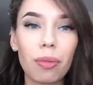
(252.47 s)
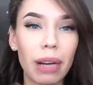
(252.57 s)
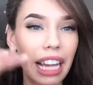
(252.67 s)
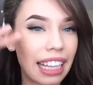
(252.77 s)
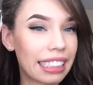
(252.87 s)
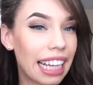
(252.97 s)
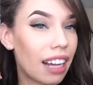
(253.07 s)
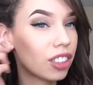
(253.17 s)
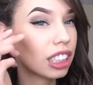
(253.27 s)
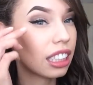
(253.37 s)
but I like to
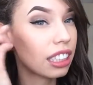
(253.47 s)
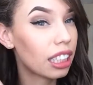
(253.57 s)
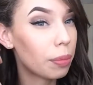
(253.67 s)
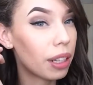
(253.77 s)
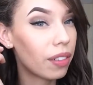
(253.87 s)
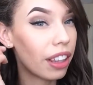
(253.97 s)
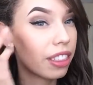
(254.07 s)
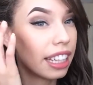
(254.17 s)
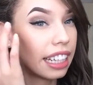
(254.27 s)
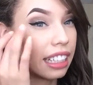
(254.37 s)
have just a little bit of a
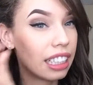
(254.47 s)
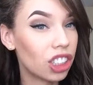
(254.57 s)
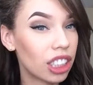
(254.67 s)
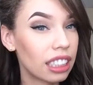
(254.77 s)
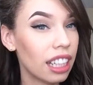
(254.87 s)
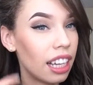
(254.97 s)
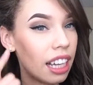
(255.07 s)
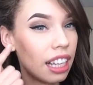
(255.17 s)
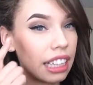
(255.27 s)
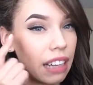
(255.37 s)
thin and just
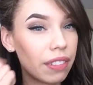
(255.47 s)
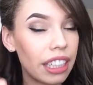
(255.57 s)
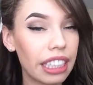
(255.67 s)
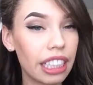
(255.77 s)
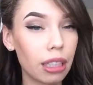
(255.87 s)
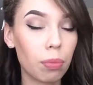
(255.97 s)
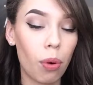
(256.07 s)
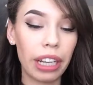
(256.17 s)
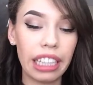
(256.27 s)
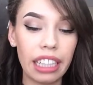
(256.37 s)
that very good
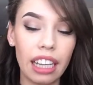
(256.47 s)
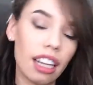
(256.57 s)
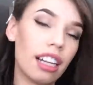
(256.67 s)
pointy